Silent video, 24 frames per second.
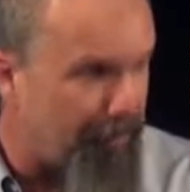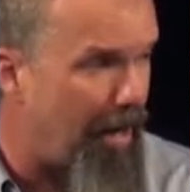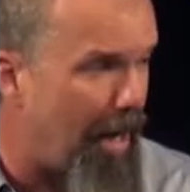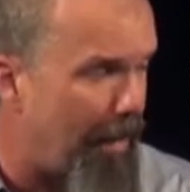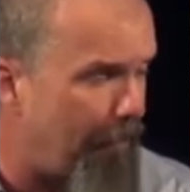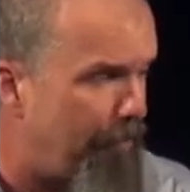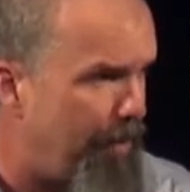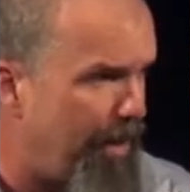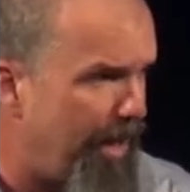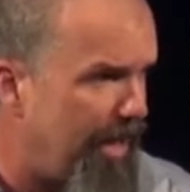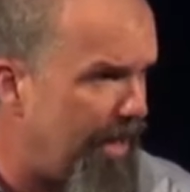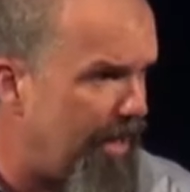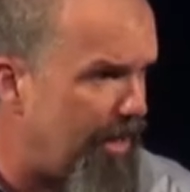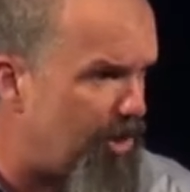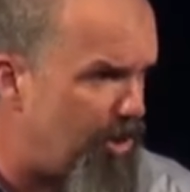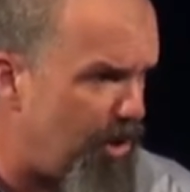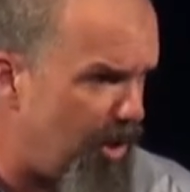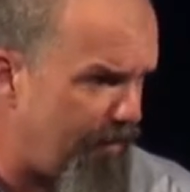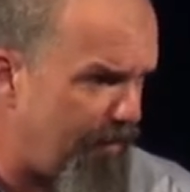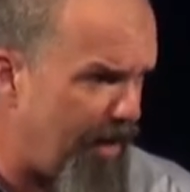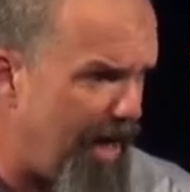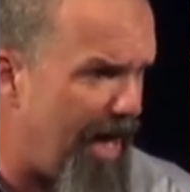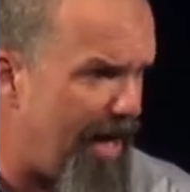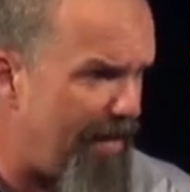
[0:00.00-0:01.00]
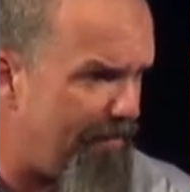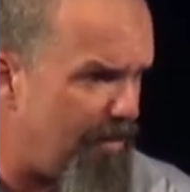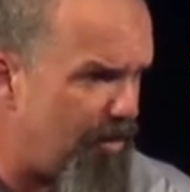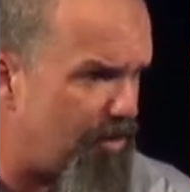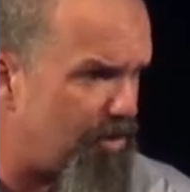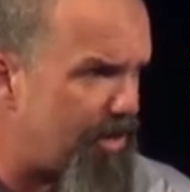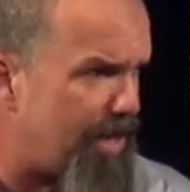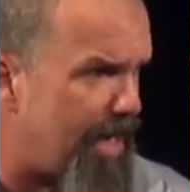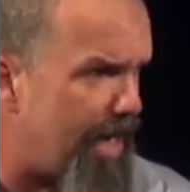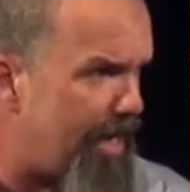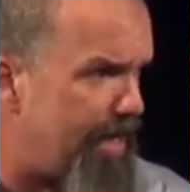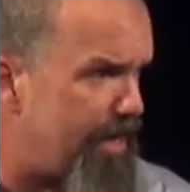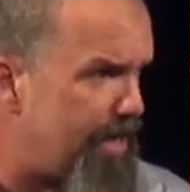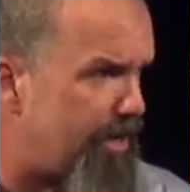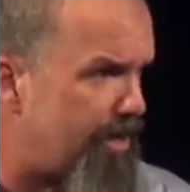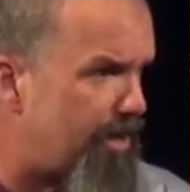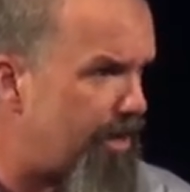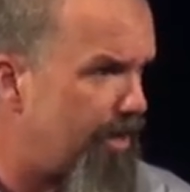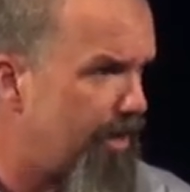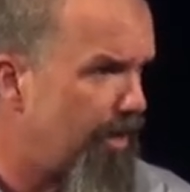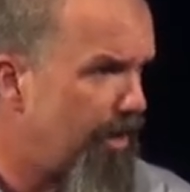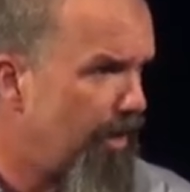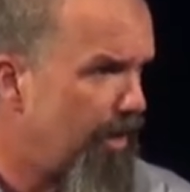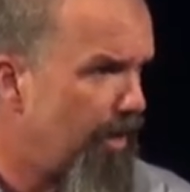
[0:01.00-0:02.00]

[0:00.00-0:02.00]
my peace. You ever have those days?